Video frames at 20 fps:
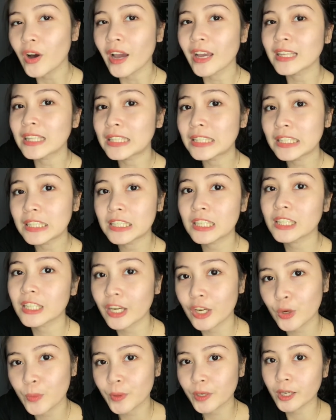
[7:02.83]
Kahit hindi na
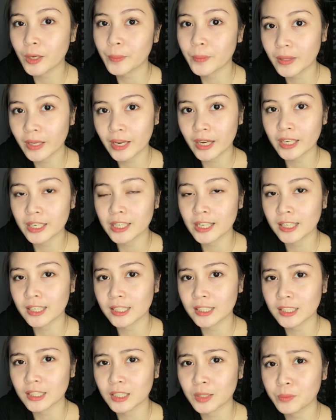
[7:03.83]
tayo mag-apply
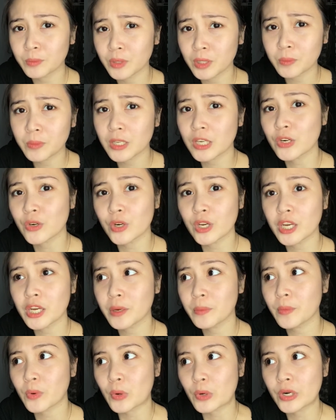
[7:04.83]
ng BB
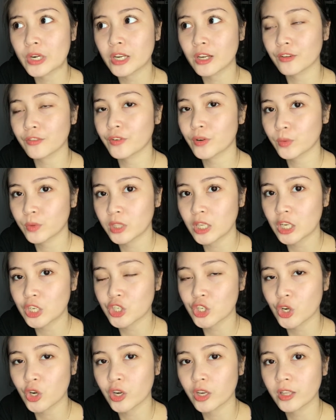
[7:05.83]
cream or ng
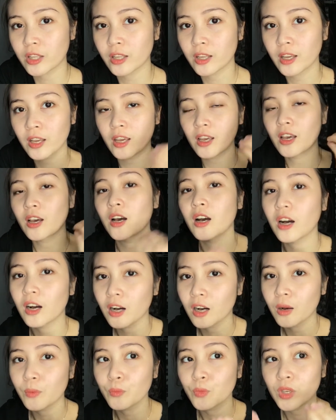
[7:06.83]
foundation,
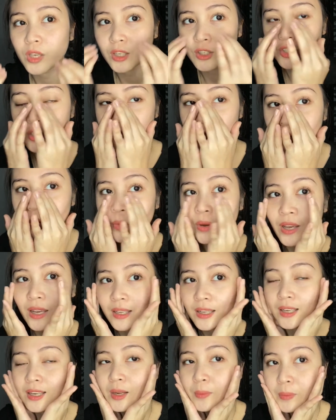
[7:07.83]
we can just go ahead
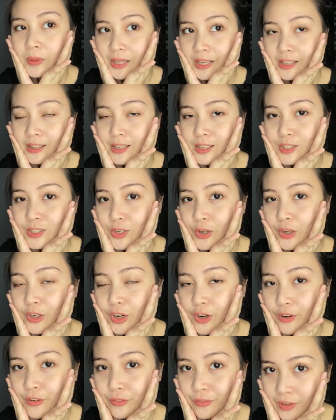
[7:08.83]
and apply this on
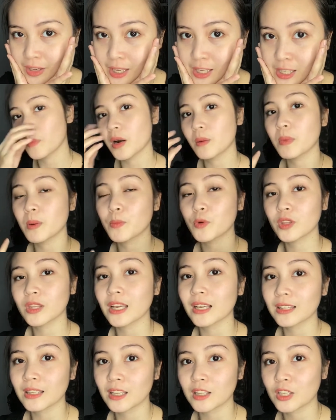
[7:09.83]
our face para
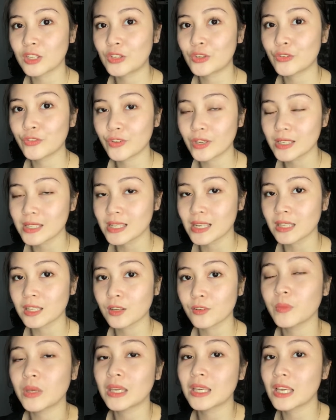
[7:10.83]
ma-protect natin yung face
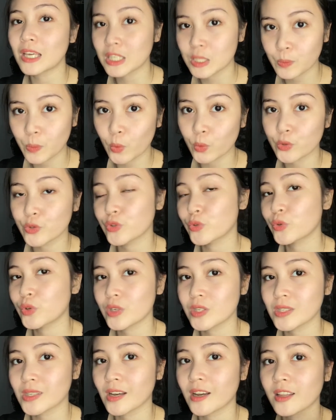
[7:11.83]
natin being exposed to the
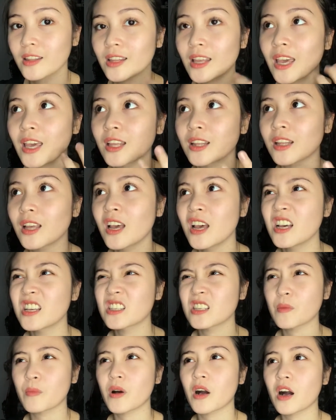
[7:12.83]
sun and
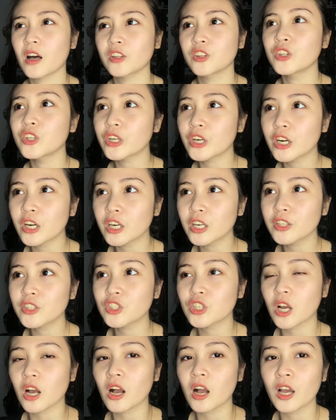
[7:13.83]
sa mga dirt,
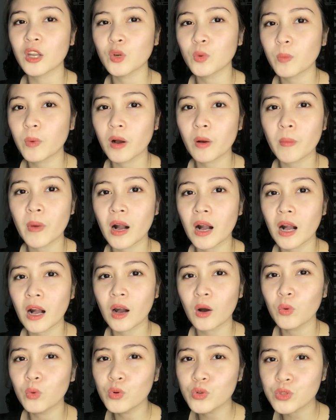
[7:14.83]
tsaka ano pang
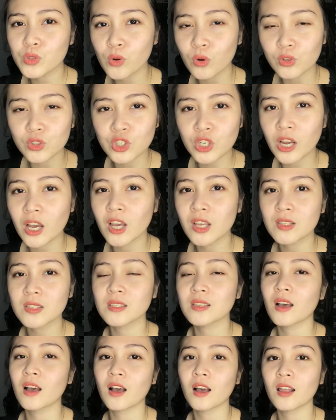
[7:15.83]
mga usok dyan
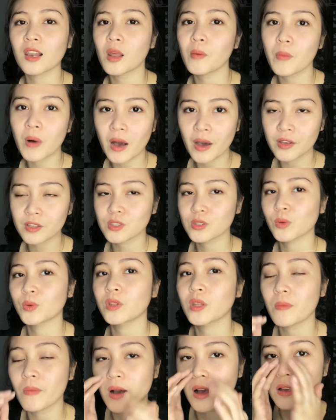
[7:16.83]
sa labas. So,
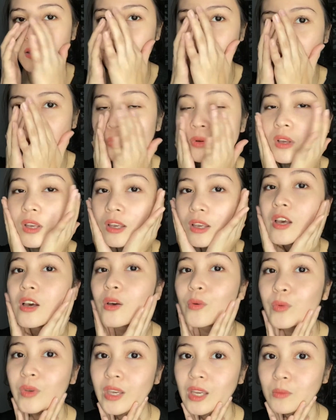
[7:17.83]
diba? So,
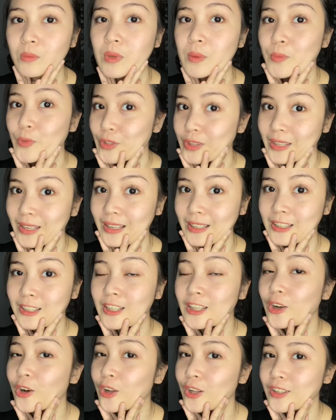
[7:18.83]
we can be
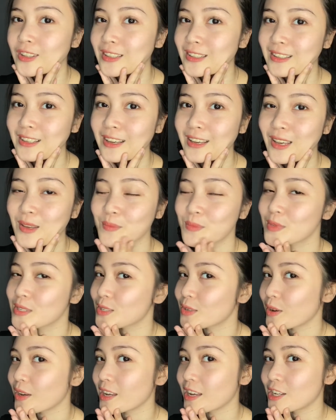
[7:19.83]
protected all the time. So,
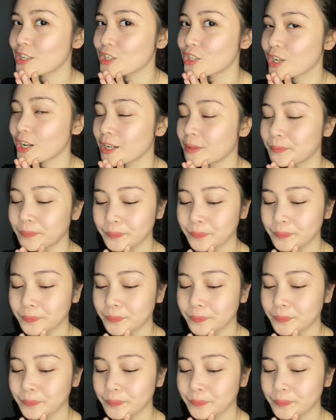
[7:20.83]
yun siya.